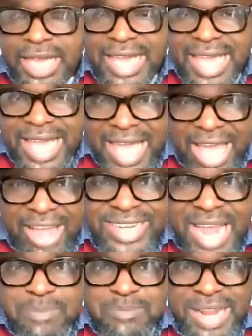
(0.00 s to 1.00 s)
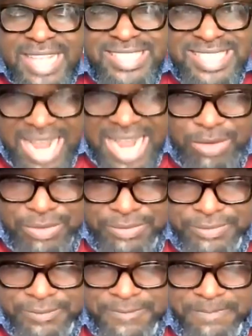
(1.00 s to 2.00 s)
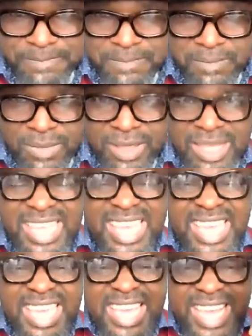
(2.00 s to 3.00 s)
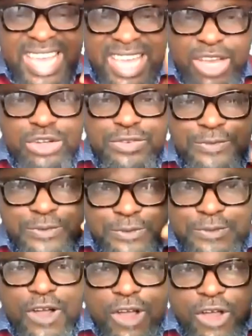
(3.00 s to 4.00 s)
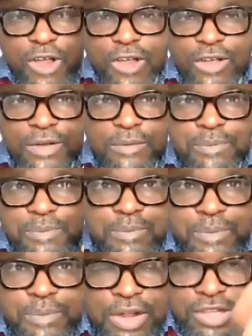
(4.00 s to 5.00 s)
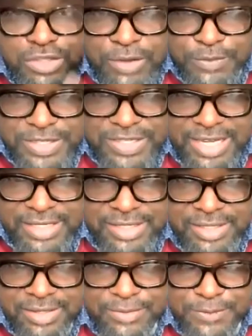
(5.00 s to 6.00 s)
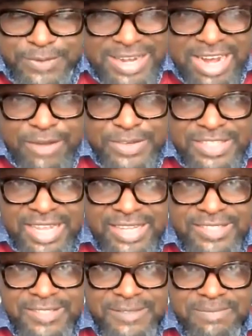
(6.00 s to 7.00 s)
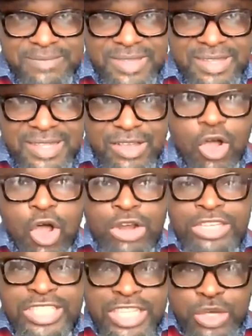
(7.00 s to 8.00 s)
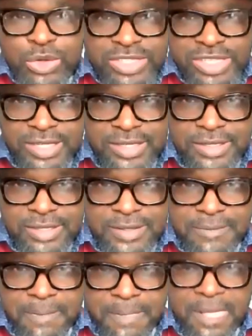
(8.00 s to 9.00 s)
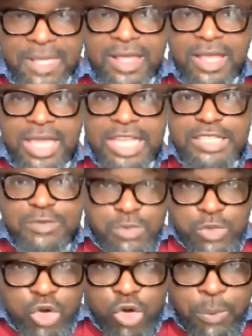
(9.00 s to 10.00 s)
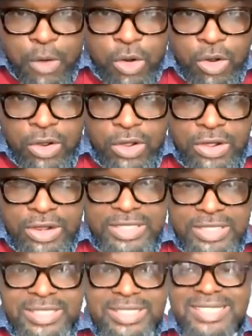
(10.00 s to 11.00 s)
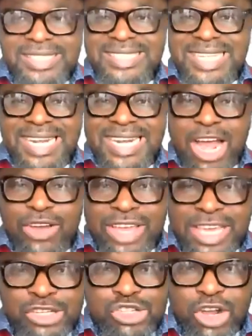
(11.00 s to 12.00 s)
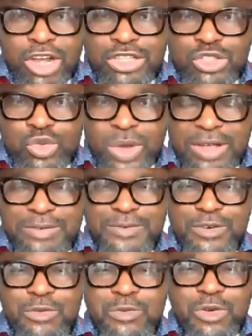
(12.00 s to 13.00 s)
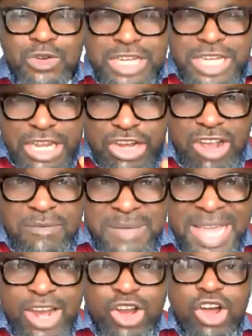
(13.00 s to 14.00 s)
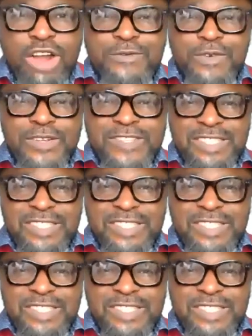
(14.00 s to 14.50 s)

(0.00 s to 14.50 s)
He held that place down. He killed four police officers, federal officers, on duty. His group, oh, they now injured 12. The government called for